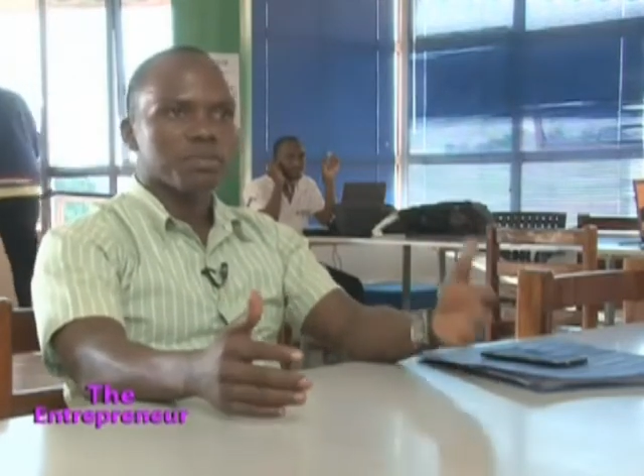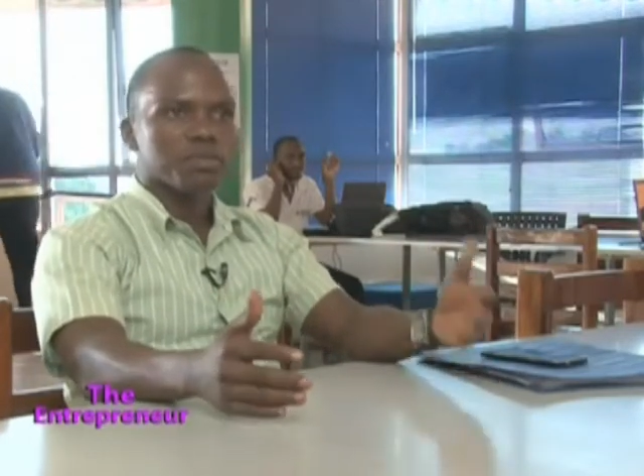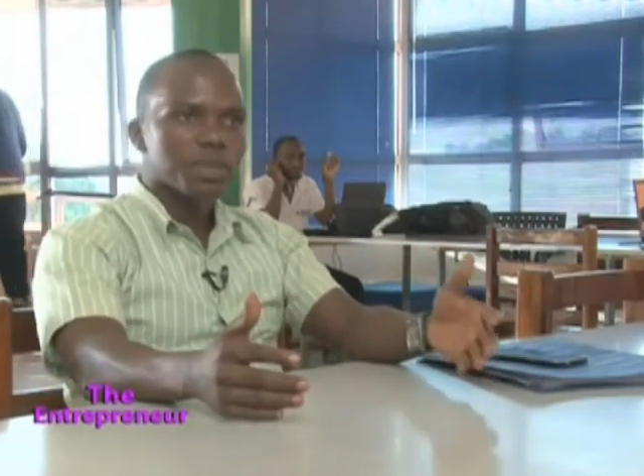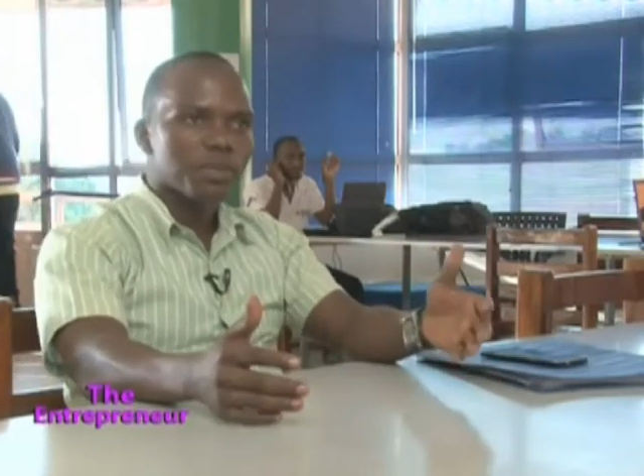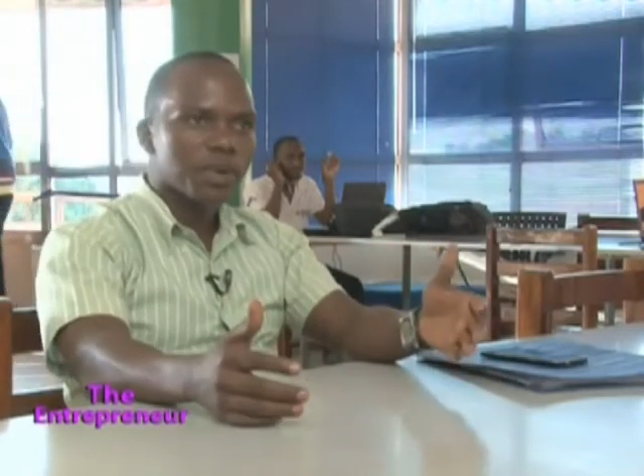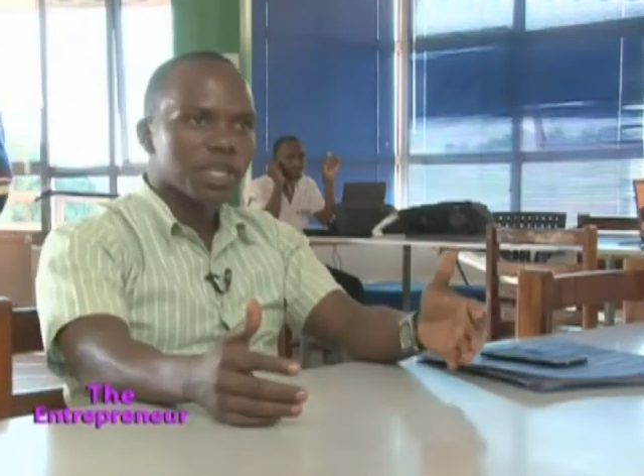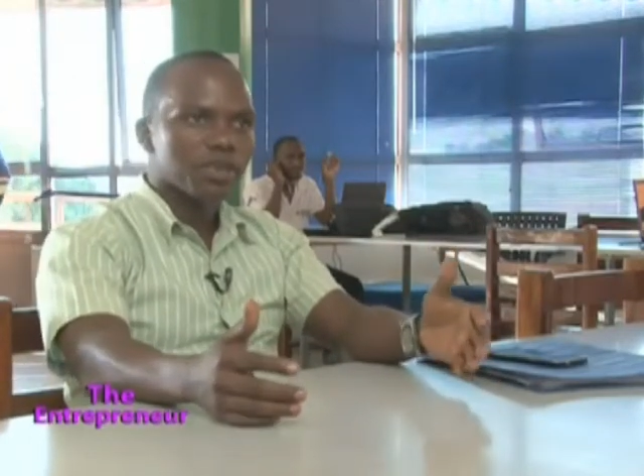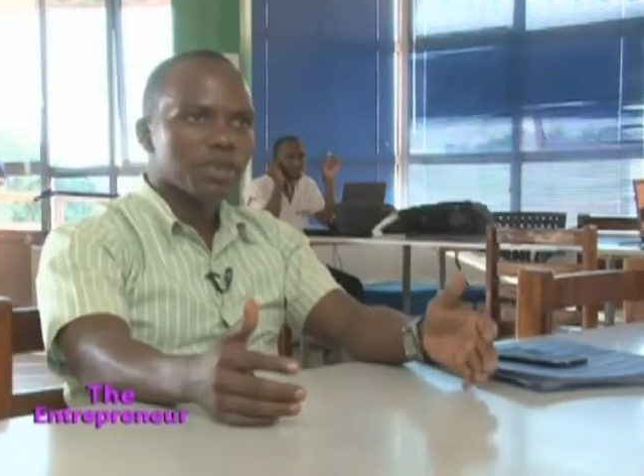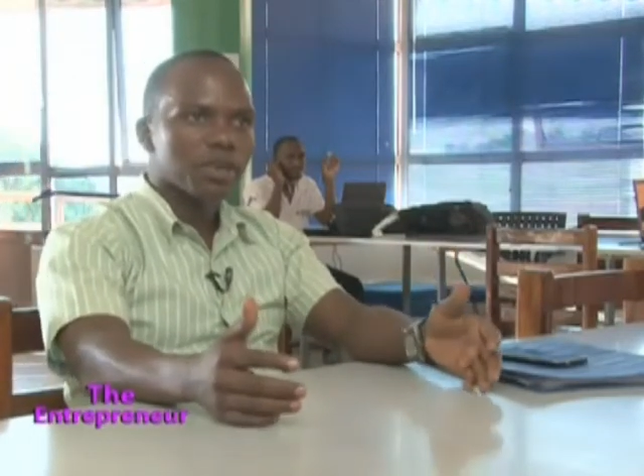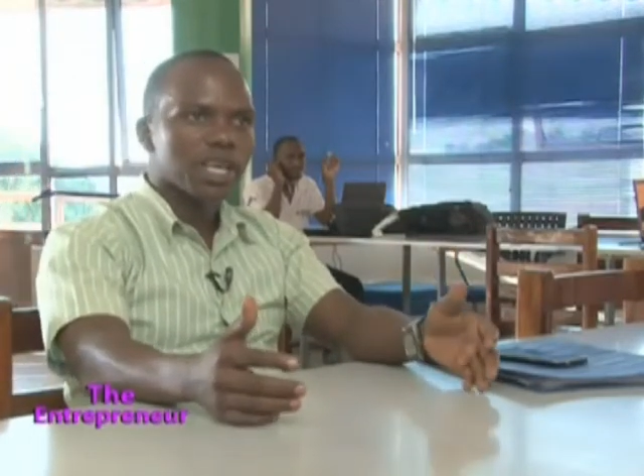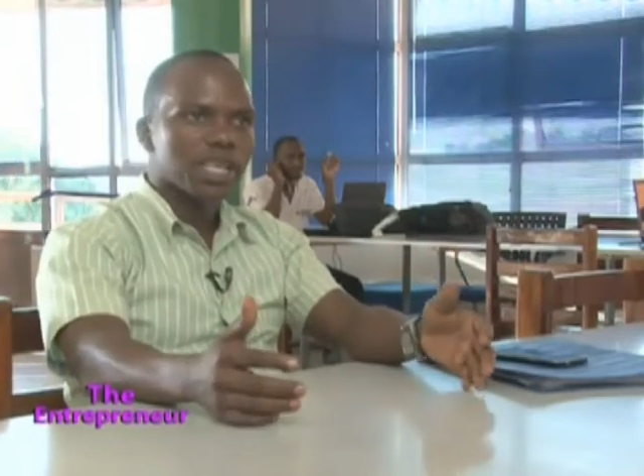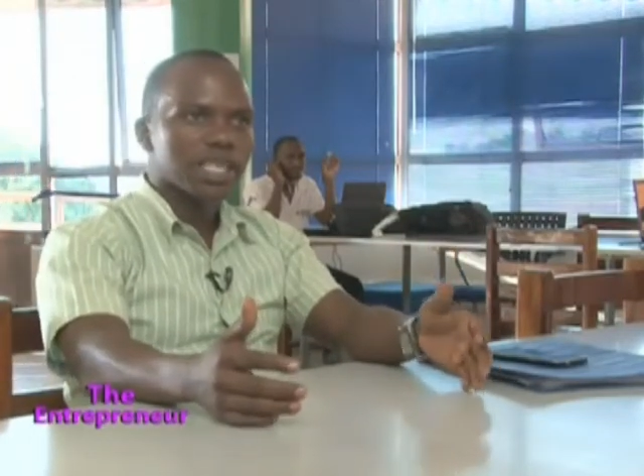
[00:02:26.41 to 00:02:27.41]
people in
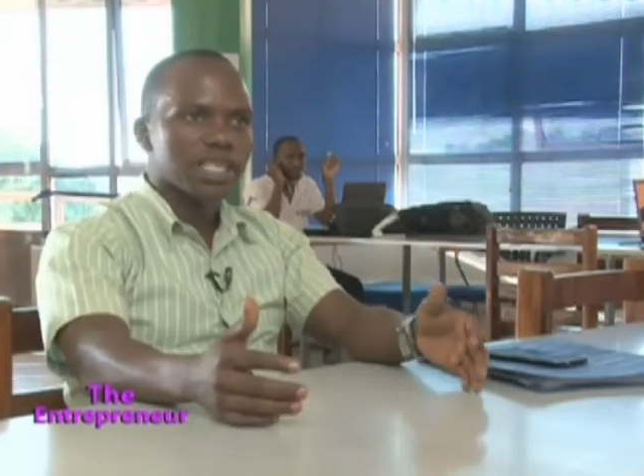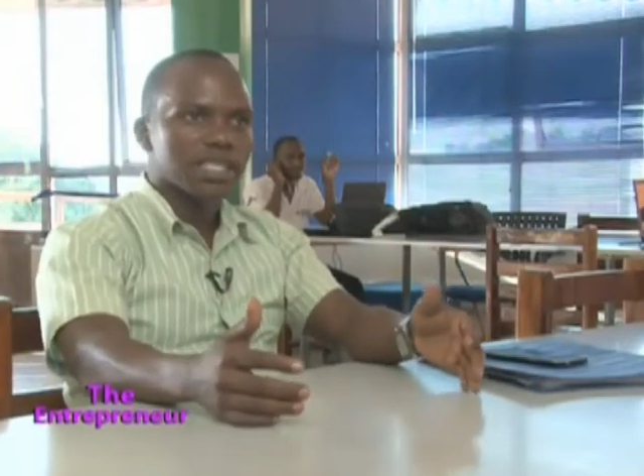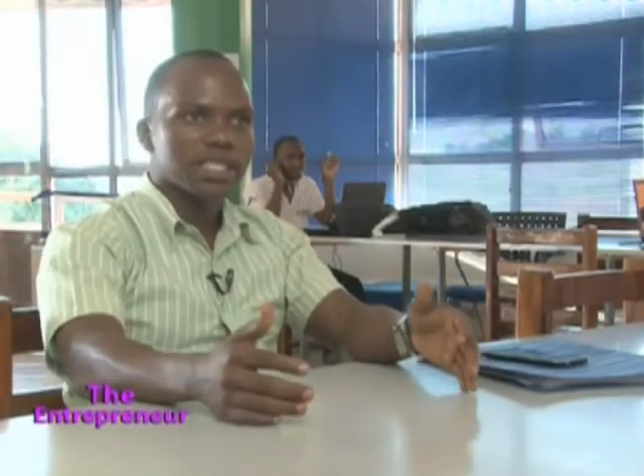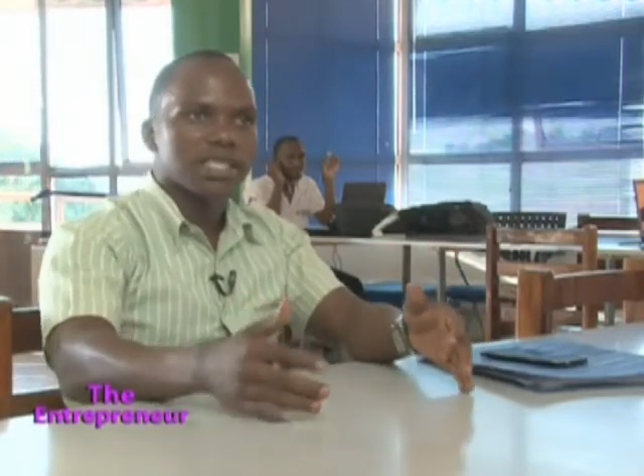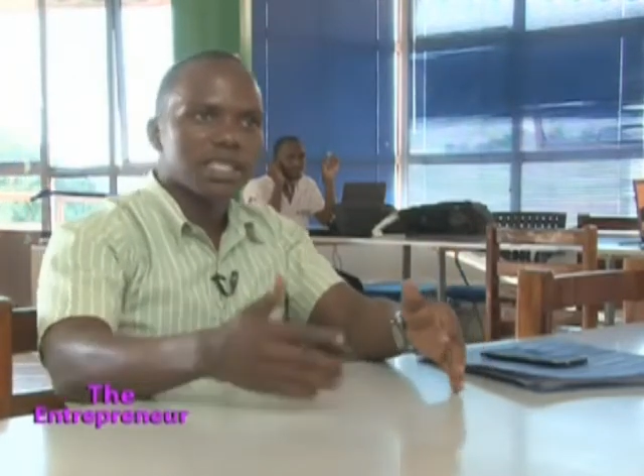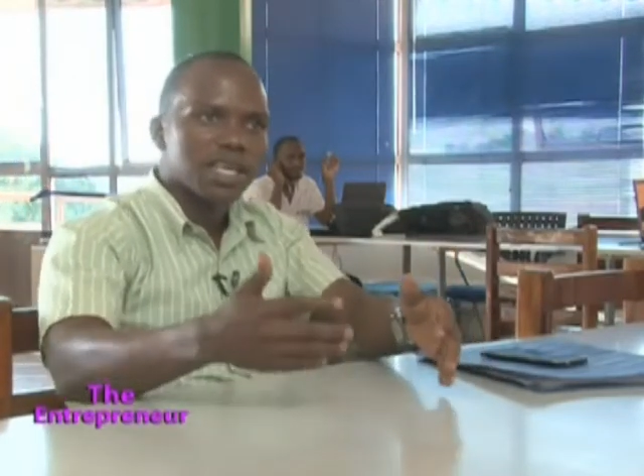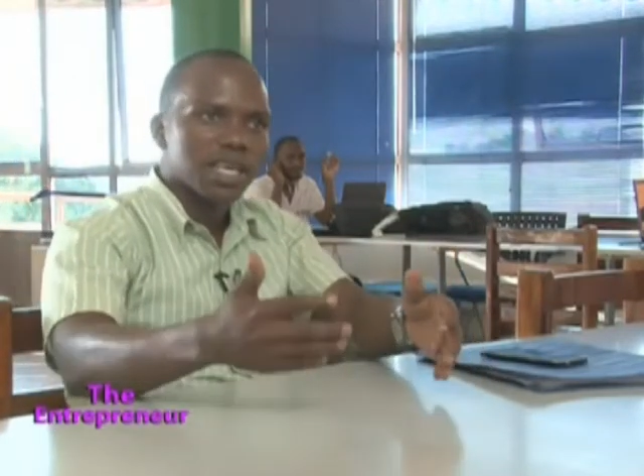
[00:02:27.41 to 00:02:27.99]
rural areas